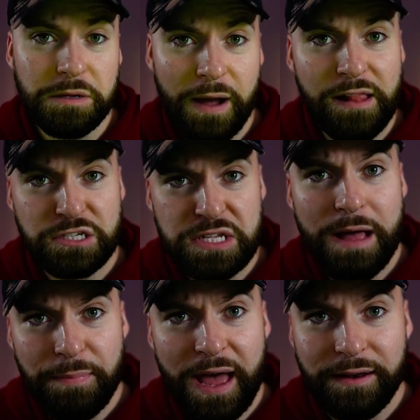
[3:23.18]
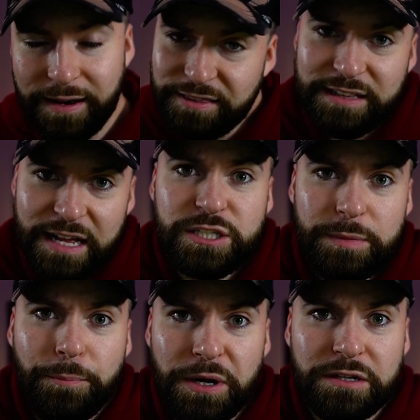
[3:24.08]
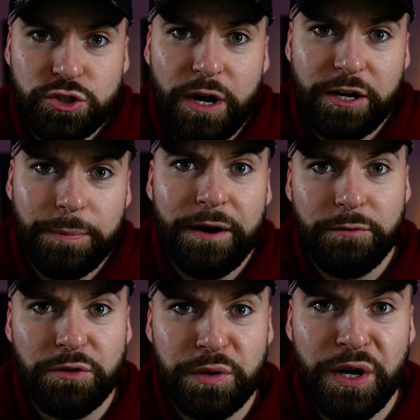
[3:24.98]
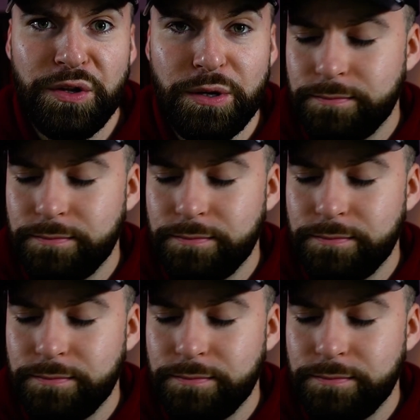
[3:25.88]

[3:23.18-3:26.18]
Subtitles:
Dybala is not bad. I think that's gonna be a pretty good striker pairing with Ronaldo.